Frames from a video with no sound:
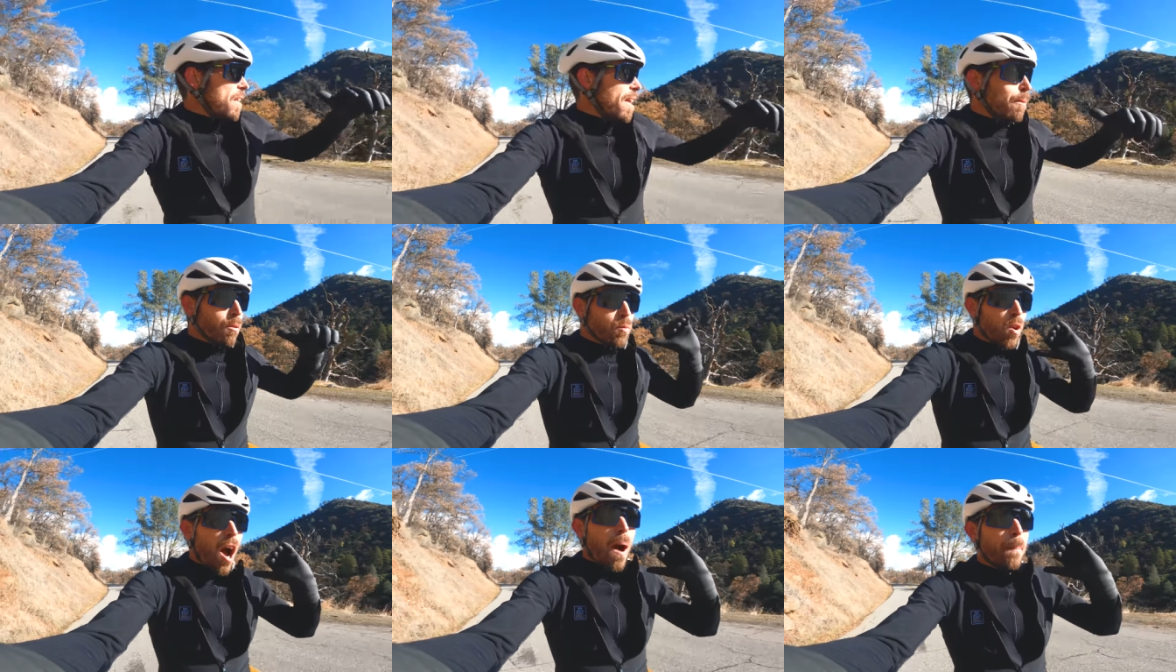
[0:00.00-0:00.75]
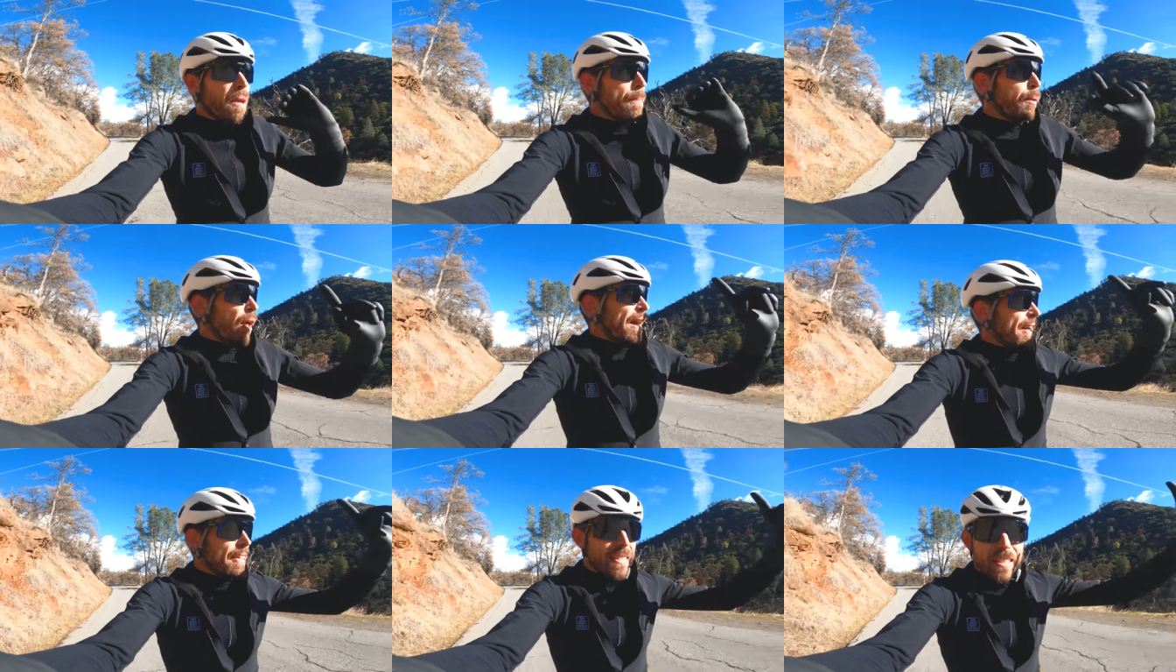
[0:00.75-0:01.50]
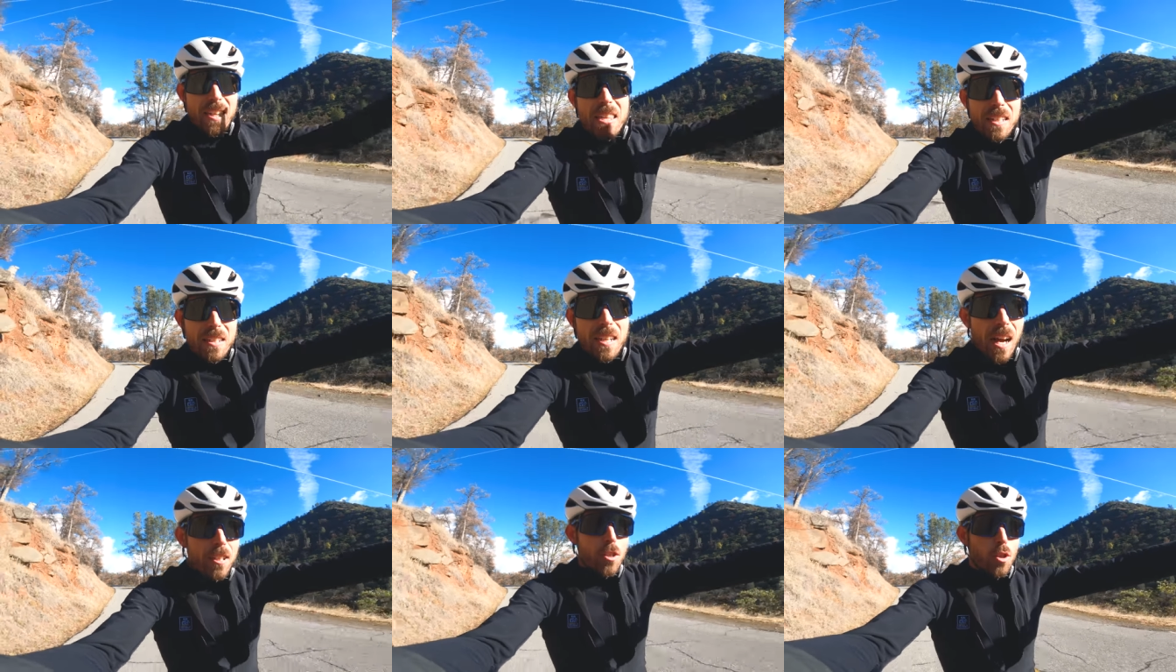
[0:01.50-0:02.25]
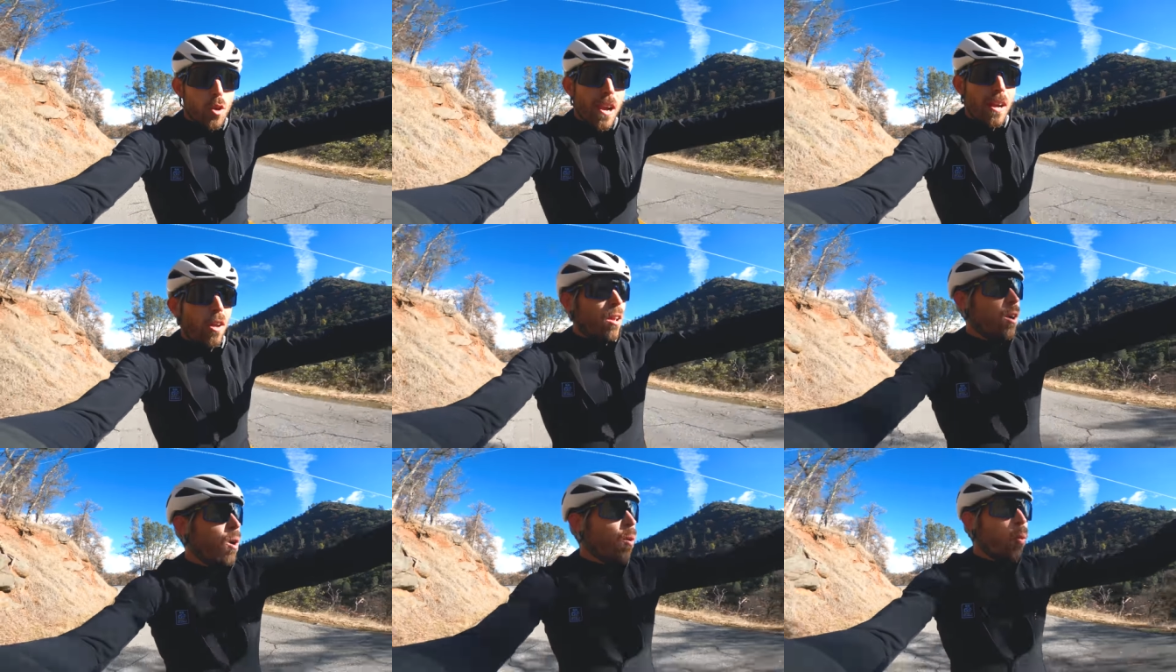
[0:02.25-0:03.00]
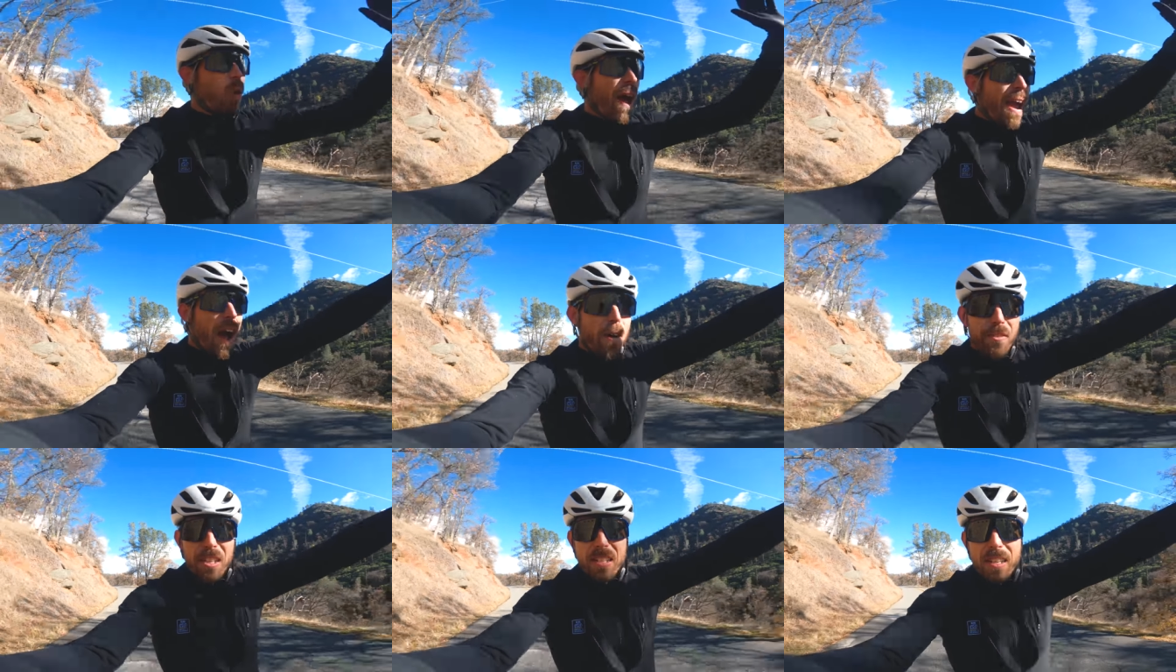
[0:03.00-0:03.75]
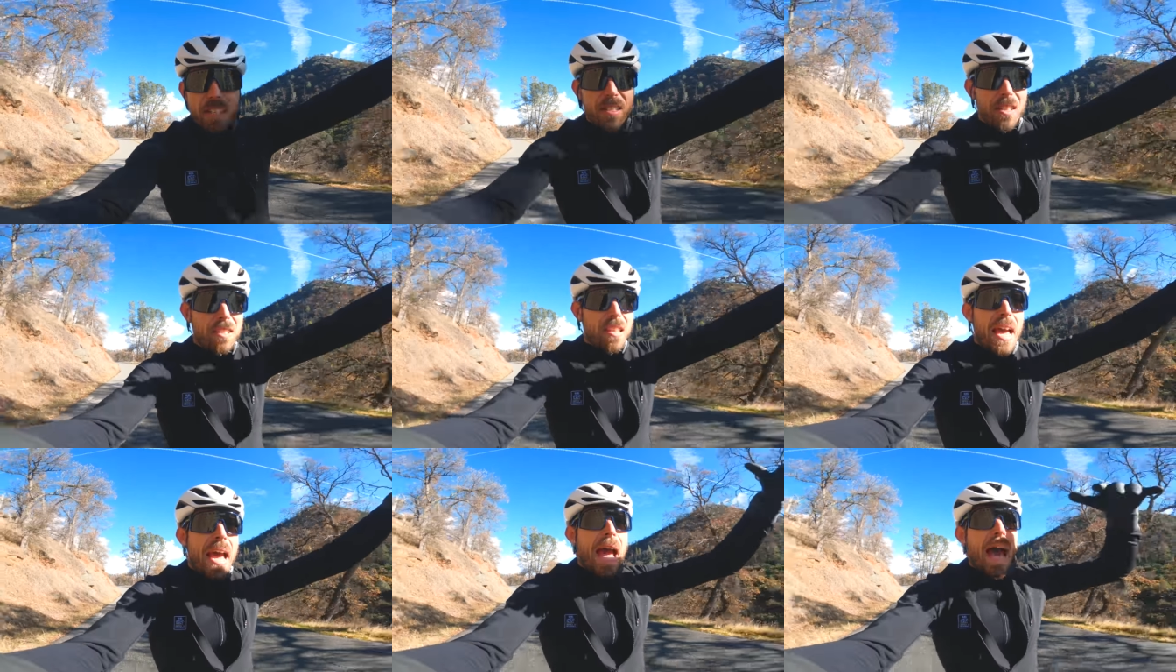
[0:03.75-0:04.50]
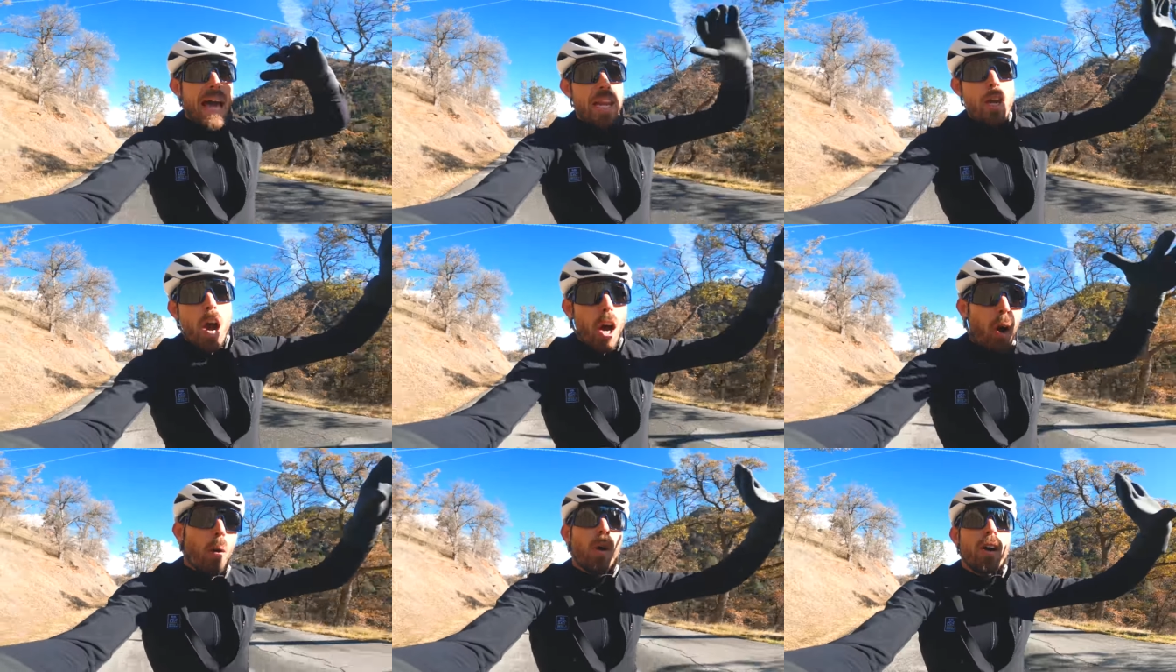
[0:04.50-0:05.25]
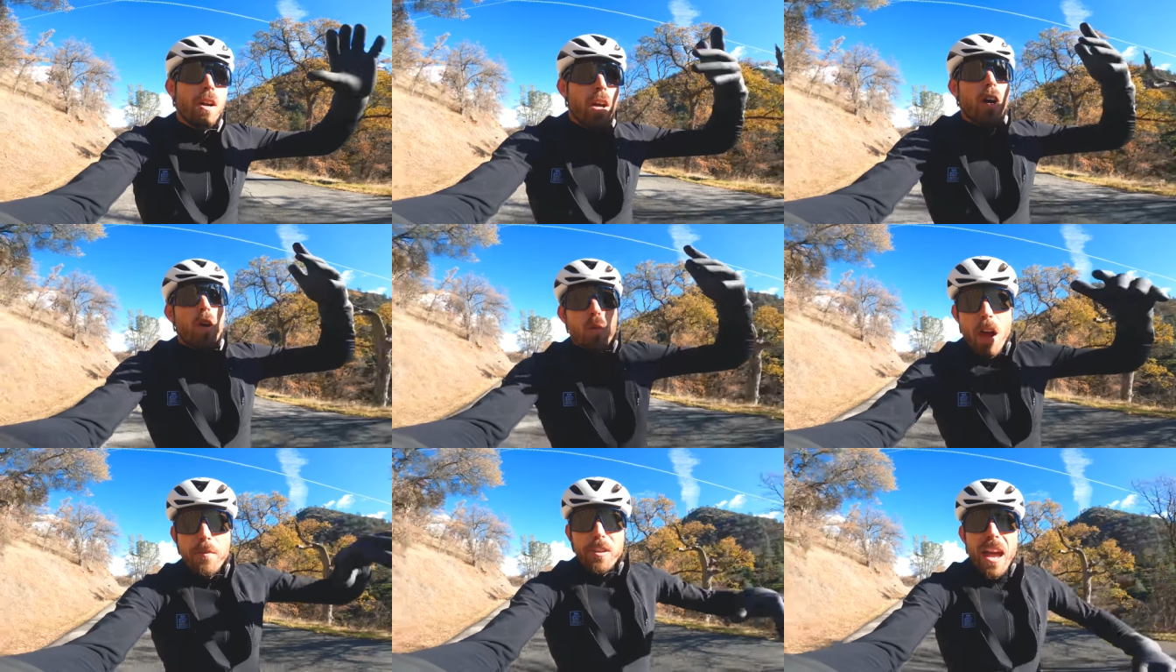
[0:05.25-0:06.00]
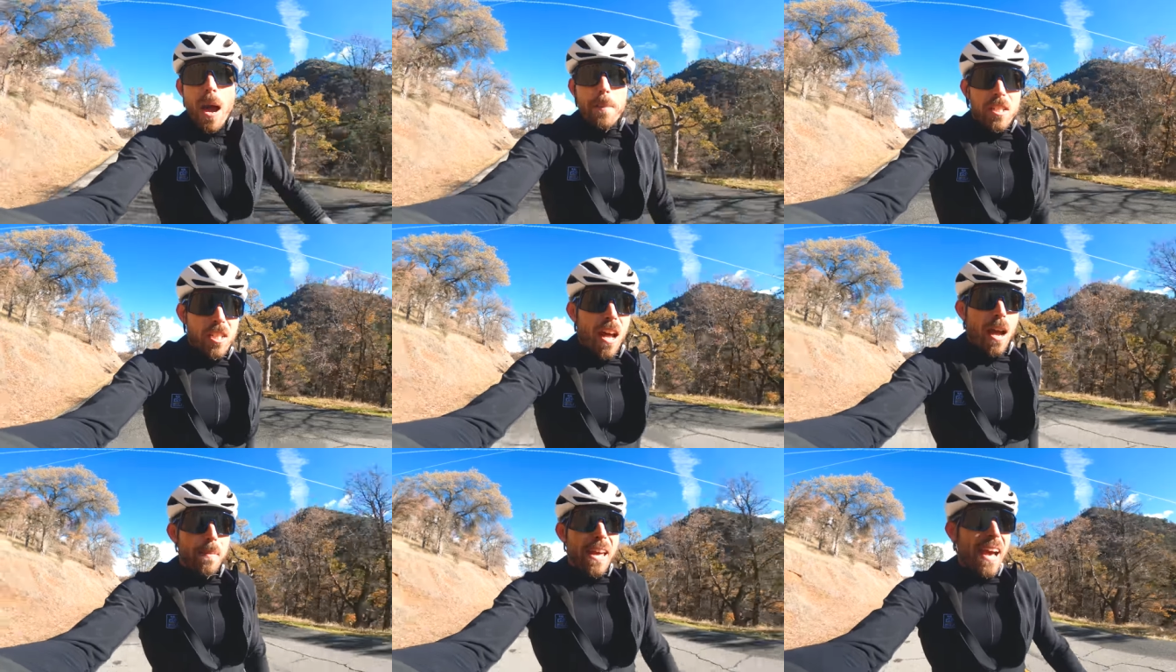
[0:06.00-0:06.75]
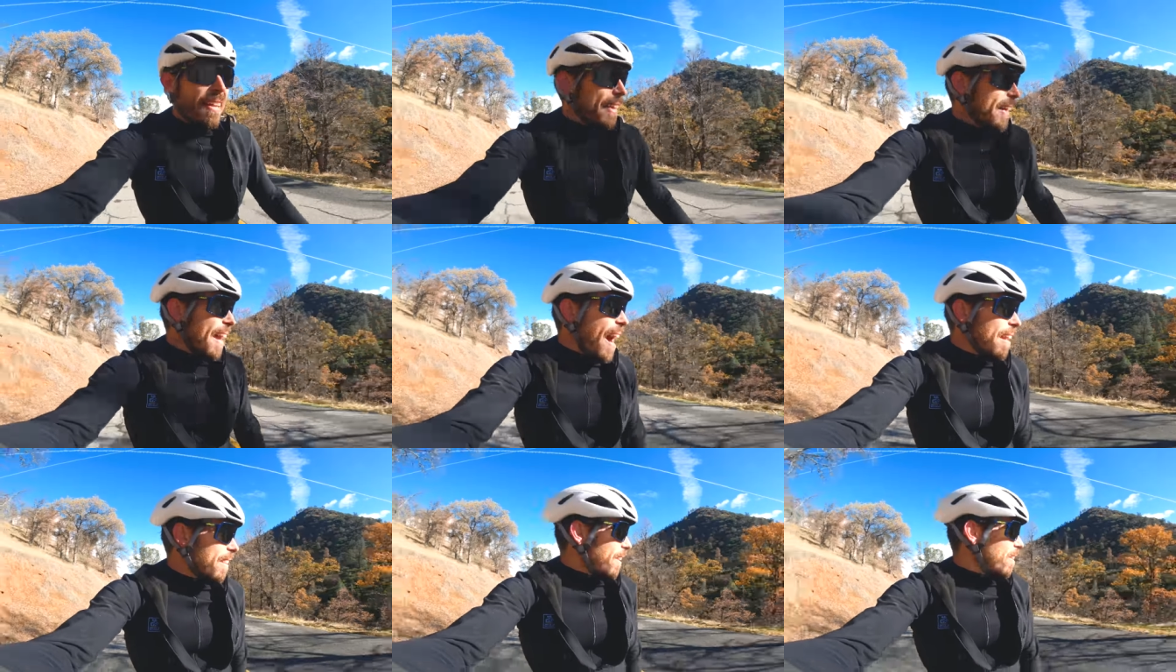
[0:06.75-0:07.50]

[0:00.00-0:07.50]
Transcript: they would rob people and could see the dust trail way off in the distance and know roughly how much time they had to get out of